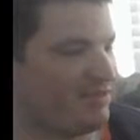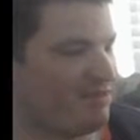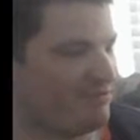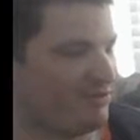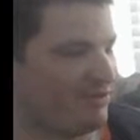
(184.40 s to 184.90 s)
that
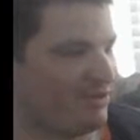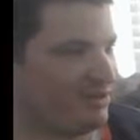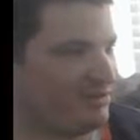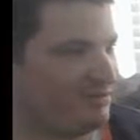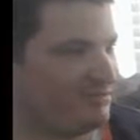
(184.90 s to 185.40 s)

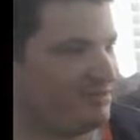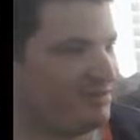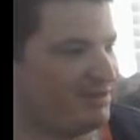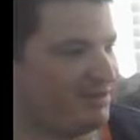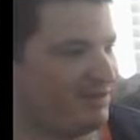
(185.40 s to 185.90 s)
feeling,
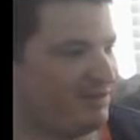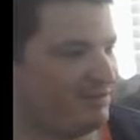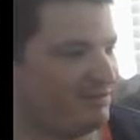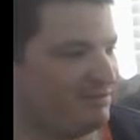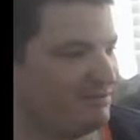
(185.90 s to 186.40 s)
and